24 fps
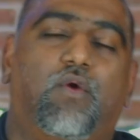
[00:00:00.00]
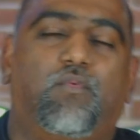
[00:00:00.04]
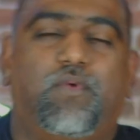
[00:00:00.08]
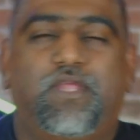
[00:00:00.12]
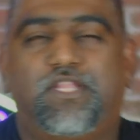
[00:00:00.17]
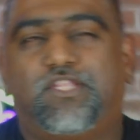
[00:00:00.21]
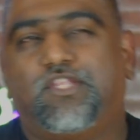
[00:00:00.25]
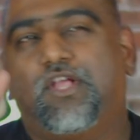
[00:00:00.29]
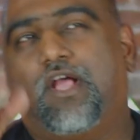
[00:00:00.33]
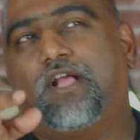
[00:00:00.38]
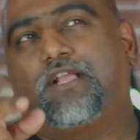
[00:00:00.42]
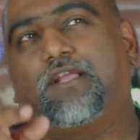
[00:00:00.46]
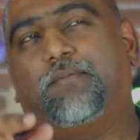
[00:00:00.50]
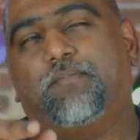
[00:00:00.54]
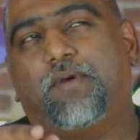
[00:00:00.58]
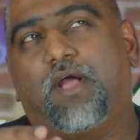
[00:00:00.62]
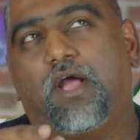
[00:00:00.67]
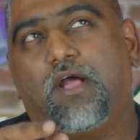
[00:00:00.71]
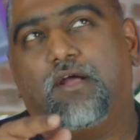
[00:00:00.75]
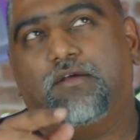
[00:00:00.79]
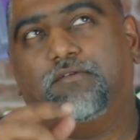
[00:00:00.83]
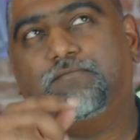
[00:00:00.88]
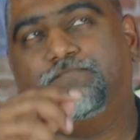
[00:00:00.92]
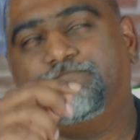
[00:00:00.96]
we talk
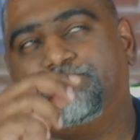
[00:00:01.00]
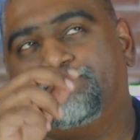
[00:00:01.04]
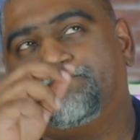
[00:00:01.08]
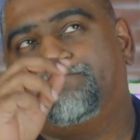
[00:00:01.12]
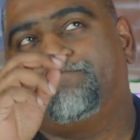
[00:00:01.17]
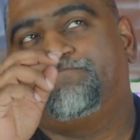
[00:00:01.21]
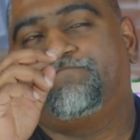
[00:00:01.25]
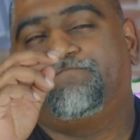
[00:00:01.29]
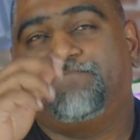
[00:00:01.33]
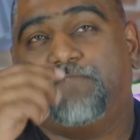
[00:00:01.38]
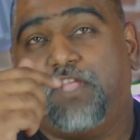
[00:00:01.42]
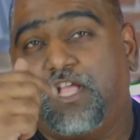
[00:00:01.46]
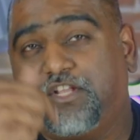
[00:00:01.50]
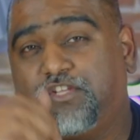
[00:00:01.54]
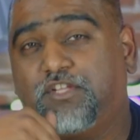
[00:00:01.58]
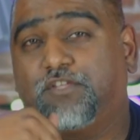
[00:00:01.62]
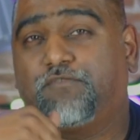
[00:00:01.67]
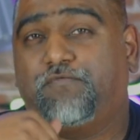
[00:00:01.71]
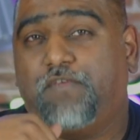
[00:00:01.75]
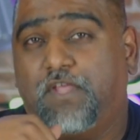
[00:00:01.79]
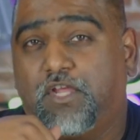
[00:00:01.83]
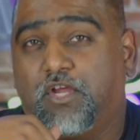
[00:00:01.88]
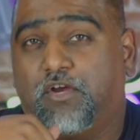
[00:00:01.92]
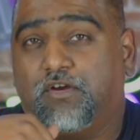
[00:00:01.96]
about not
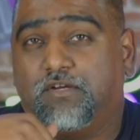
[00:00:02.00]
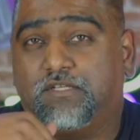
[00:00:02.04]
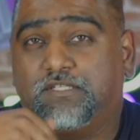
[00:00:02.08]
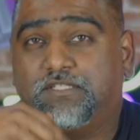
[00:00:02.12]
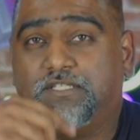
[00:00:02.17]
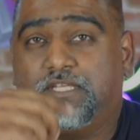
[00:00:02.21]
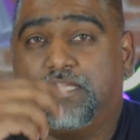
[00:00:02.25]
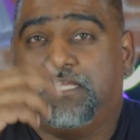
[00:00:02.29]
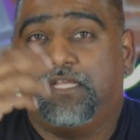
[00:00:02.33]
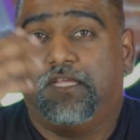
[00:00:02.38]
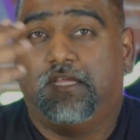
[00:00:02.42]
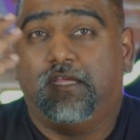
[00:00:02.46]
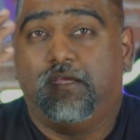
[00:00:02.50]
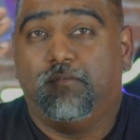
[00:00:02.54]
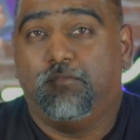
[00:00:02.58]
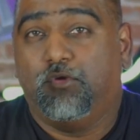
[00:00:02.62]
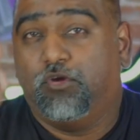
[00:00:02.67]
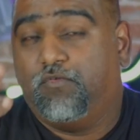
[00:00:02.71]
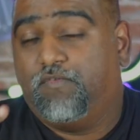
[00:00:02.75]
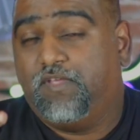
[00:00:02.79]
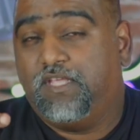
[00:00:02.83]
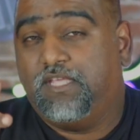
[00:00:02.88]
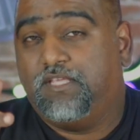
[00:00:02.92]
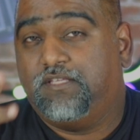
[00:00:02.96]
just figures,
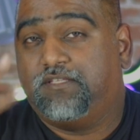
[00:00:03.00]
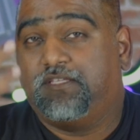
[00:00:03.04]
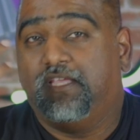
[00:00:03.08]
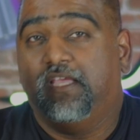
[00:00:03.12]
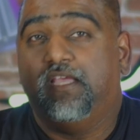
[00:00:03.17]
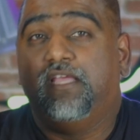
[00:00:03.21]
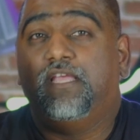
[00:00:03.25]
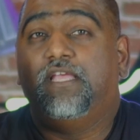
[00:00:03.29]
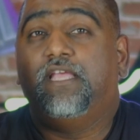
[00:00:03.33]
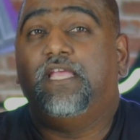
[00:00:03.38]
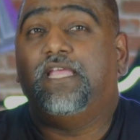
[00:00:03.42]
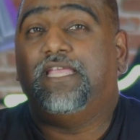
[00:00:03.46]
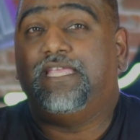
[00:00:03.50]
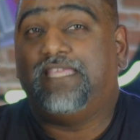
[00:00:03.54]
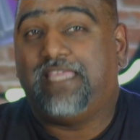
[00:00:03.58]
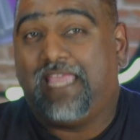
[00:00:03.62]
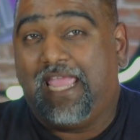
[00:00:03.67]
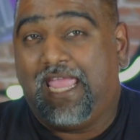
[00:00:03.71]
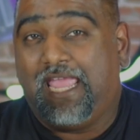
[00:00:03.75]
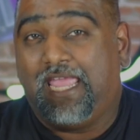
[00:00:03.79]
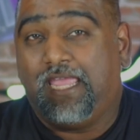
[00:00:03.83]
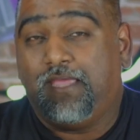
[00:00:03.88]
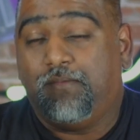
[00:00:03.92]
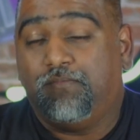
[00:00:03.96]
movies,
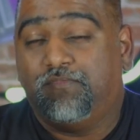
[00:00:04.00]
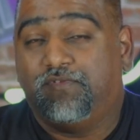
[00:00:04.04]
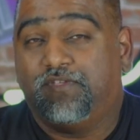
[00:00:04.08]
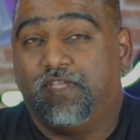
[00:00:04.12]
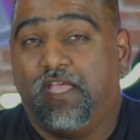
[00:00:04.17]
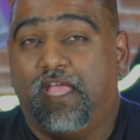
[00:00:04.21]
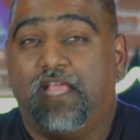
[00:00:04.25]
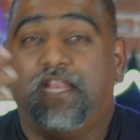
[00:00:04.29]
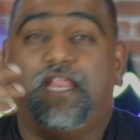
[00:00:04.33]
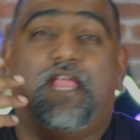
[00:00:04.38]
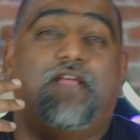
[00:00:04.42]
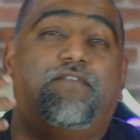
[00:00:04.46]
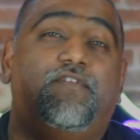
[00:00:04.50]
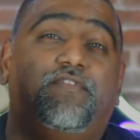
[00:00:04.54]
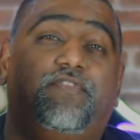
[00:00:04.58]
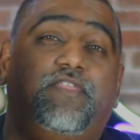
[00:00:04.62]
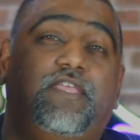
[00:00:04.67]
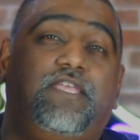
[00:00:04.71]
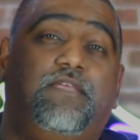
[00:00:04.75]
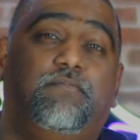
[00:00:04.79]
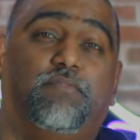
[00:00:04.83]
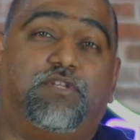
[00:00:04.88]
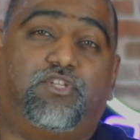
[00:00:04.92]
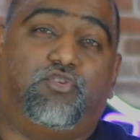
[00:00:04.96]
games, and
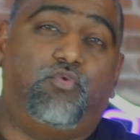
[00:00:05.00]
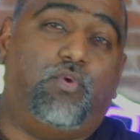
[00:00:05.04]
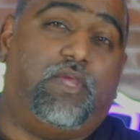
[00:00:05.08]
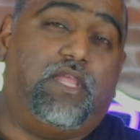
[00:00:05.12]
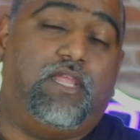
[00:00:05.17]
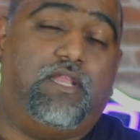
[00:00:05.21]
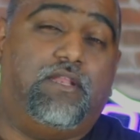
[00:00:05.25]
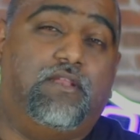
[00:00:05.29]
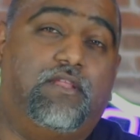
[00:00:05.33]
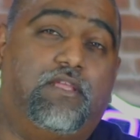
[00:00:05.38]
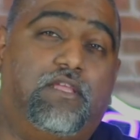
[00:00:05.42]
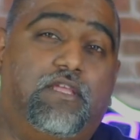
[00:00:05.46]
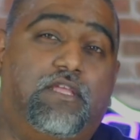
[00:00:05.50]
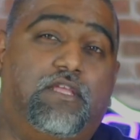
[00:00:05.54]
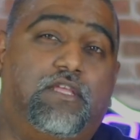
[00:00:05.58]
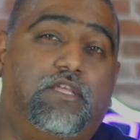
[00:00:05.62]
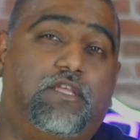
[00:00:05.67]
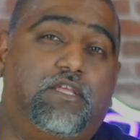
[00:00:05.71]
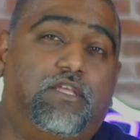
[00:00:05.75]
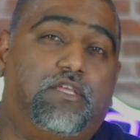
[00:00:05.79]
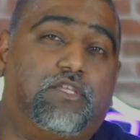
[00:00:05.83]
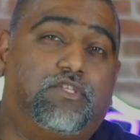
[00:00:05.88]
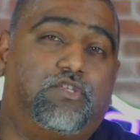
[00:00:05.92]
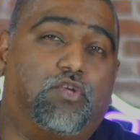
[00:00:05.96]
everything in between.
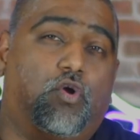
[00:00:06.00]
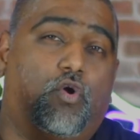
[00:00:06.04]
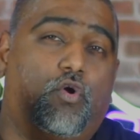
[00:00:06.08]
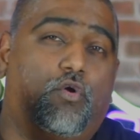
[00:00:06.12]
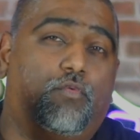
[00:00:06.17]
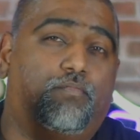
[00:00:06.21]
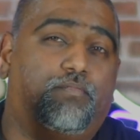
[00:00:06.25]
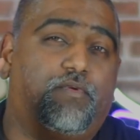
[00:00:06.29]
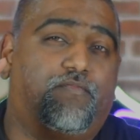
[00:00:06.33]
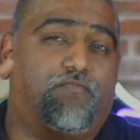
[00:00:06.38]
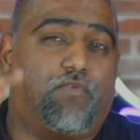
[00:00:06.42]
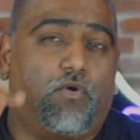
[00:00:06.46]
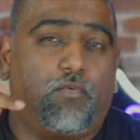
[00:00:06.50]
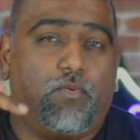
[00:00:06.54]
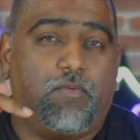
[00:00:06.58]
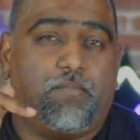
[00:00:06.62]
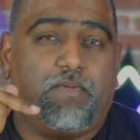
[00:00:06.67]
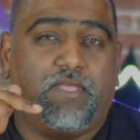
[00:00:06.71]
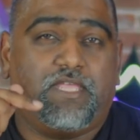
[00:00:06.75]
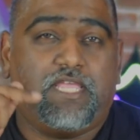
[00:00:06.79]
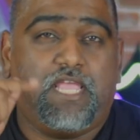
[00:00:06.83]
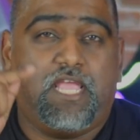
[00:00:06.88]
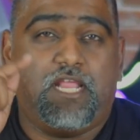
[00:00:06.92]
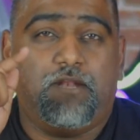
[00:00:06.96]
So before we
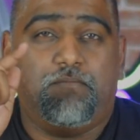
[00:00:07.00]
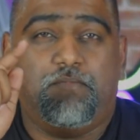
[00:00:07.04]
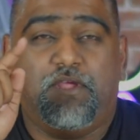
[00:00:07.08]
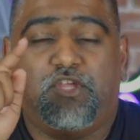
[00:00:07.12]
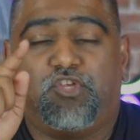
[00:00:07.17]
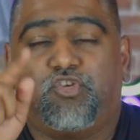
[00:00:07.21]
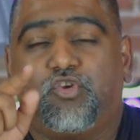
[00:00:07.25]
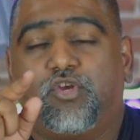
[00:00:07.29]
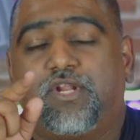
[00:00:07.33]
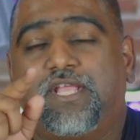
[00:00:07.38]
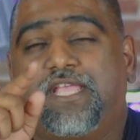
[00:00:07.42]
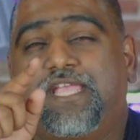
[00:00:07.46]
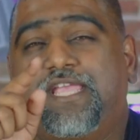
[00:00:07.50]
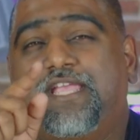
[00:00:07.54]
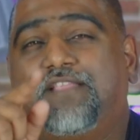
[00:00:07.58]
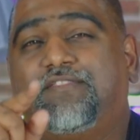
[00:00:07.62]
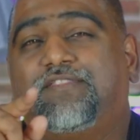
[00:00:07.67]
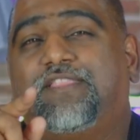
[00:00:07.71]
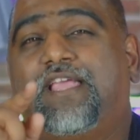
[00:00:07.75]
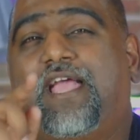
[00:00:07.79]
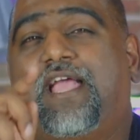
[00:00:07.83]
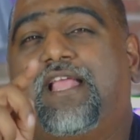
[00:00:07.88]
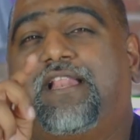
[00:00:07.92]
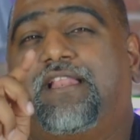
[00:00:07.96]
begin, make sure to
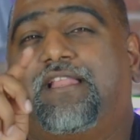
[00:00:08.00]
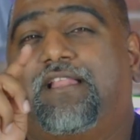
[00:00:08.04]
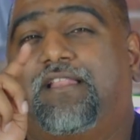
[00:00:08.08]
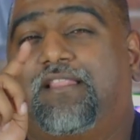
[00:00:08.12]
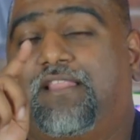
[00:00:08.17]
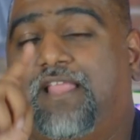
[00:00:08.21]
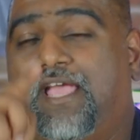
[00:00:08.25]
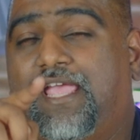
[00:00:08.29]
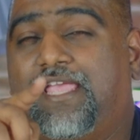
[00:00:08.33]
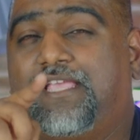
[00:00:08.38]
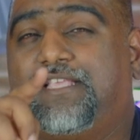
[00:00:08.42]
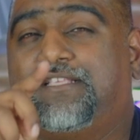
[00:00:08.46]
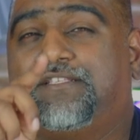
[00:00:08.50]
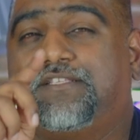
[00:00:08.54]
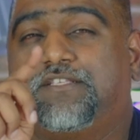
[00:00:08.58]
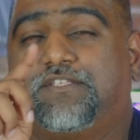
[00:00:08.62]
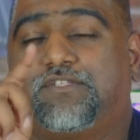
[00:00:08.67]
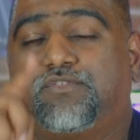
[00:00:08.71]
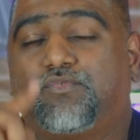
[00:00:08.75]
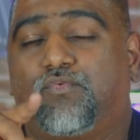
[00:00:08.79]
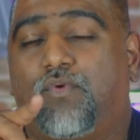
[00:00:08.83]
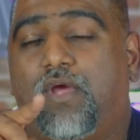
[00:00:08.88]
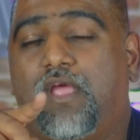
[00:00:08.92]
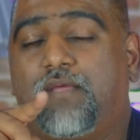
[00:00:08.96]
hit that like,
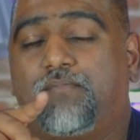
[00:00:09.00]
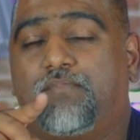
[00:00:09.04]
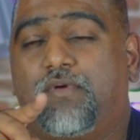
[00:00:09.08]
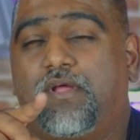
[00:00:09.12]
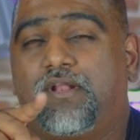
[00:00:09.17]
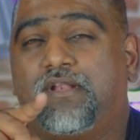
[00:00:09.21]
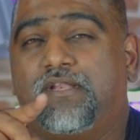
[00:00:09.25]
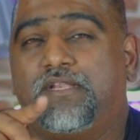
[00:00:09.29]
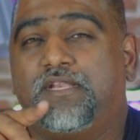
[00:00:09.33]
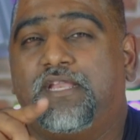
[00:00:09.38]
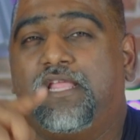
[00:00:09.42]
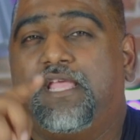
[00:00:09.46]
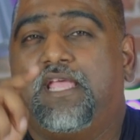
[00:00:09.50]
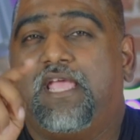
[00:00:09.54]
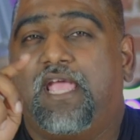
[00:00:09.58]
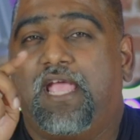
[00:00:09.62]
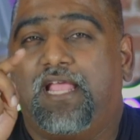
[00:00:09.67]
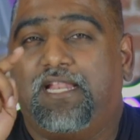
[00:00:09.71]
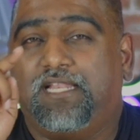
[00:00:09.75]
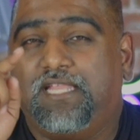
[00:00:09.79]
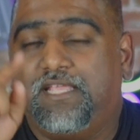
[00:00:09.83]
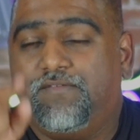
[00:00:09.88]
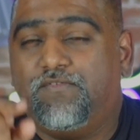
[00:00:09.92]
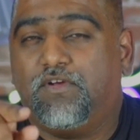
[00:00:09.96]
subscribe button,
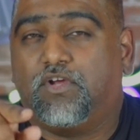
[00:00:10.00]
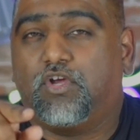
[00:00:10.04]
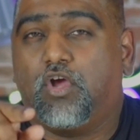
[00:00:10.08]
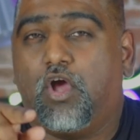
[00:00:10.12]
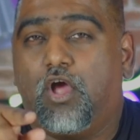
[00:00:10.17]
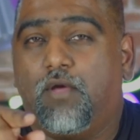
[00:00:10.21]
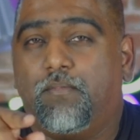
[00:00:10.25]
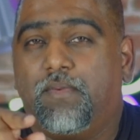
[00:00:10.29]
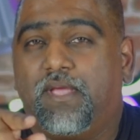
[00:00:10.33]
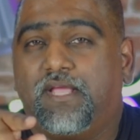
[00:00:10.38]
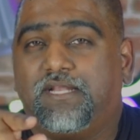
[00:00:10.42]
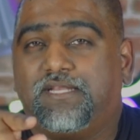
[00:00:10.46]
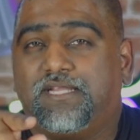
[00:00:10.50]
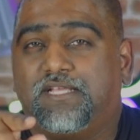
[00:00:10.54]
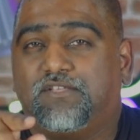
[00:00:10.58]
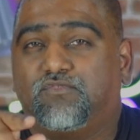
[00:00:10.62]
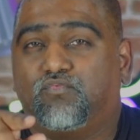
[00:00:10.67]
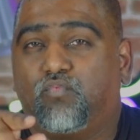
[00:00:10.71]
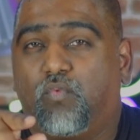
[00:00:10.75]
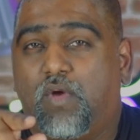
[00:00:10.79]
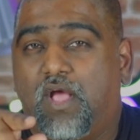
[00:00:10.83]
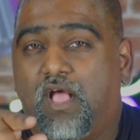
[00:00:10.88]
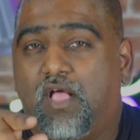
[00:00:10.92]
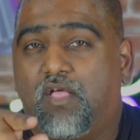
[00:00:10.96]
and leave a comment as
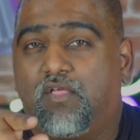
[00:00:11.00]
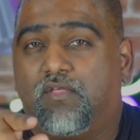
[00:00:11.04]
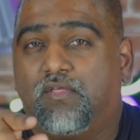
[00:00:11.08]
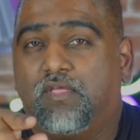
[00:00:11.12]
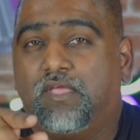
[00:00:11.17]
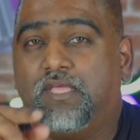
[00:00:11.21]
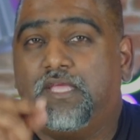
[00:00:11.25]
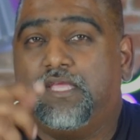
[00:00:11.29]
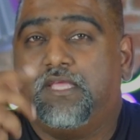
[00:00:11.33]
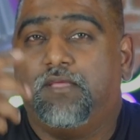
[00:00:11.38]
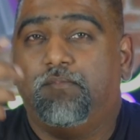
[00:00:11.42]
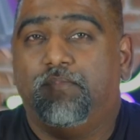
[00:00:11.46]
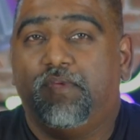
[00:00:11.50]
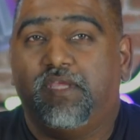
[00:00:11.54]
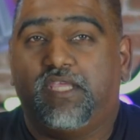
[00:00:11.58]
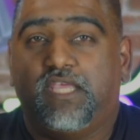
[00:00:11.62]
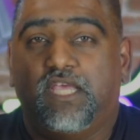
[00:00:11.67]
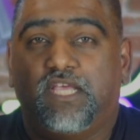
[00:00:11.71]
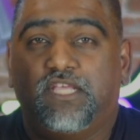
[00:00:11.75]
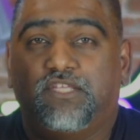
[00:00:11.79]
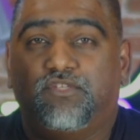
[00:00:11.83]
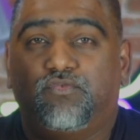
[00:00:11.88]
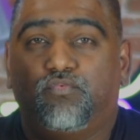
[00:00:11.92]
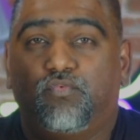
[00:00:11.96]
well,
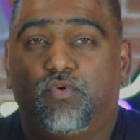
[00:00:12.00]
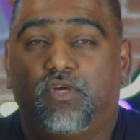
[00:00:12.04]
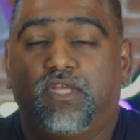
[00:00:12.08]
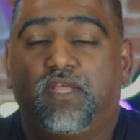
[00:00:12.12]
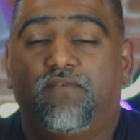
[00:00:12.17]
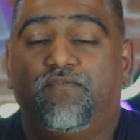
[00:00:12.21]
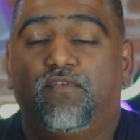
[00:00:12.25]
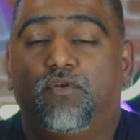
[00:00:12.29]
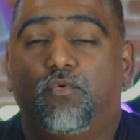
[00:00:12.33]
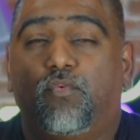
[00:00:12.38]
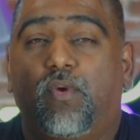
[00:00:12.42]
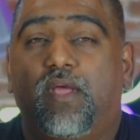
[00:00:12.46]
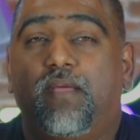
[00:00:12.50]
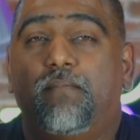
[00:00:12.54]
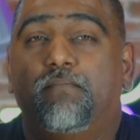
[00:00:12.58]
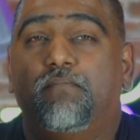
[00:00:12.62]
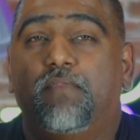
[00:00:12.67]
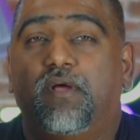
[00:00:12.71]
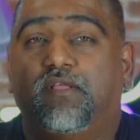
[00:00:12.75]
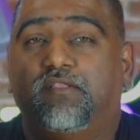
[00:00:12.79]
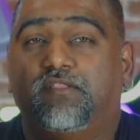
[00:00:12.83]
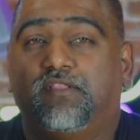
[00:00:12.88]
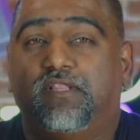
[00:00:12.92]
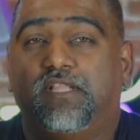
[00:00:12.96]
because we're giving away
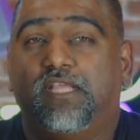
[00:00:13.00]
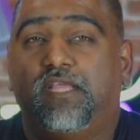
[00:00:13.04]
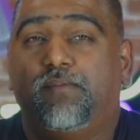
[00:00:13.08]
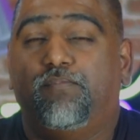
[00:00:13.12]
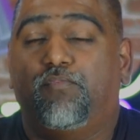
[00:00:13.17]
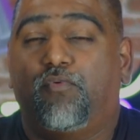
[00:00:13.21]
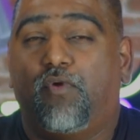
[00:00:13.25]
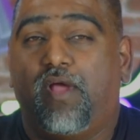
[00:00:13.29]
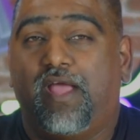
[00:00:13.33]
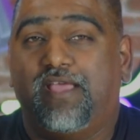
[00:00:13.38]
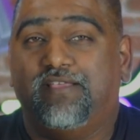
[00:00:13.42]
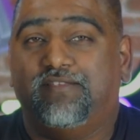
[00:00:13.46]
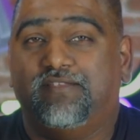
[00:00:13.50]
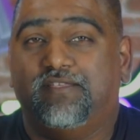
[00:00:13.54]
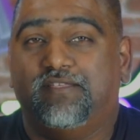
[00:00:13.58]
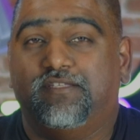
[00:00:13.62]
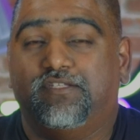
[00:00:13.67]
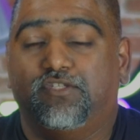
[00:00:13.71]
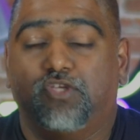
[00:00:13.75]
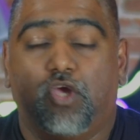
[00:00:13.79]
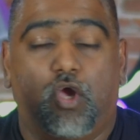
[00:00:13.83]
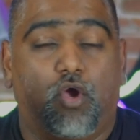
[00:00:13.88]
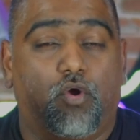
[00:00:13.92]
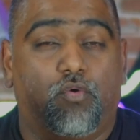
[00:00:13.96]
monthly
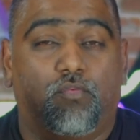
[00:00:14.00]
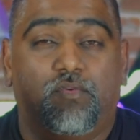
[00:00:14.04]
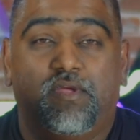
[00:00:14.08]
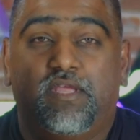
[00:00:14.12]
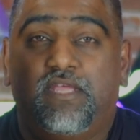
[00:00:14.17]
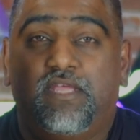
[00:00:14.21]
prizes. So